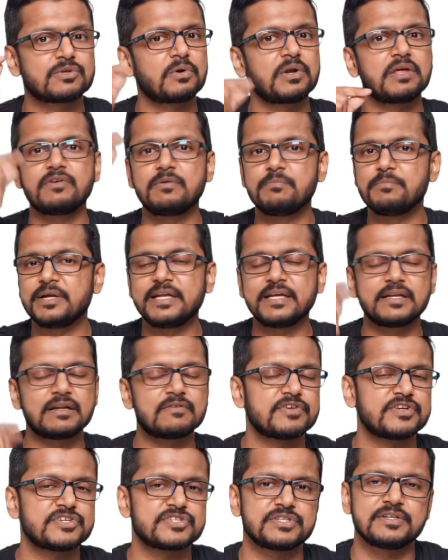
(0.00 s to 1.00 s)
not even beating
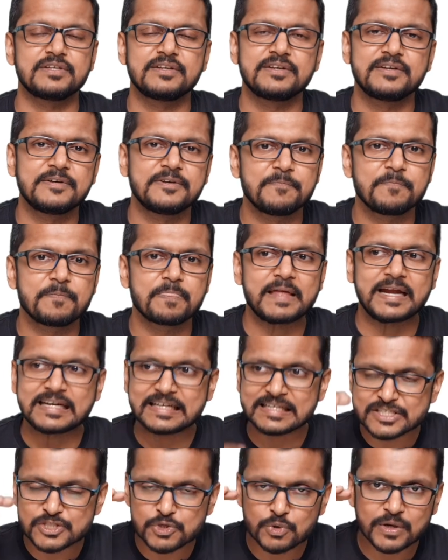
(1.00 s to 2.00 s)
inflation. At
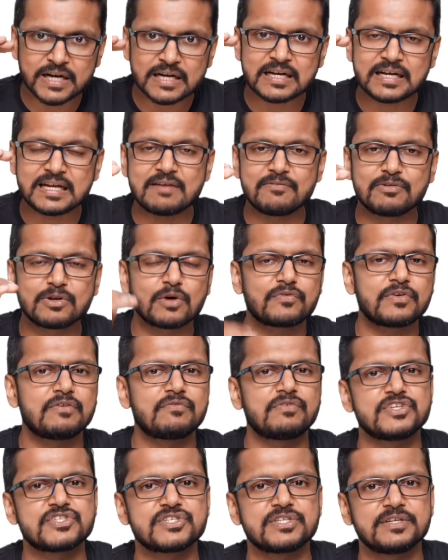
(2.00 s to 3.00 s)
least you are at level of
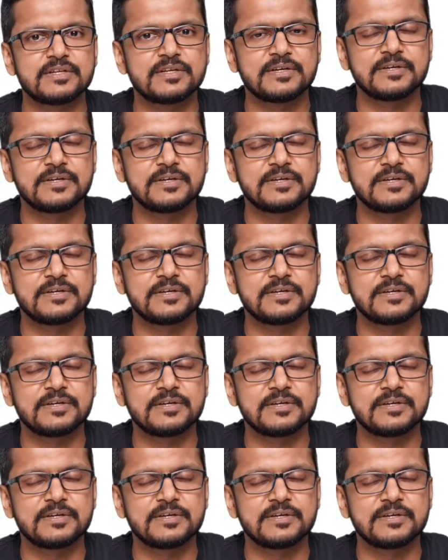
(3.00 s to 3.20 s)
inflation.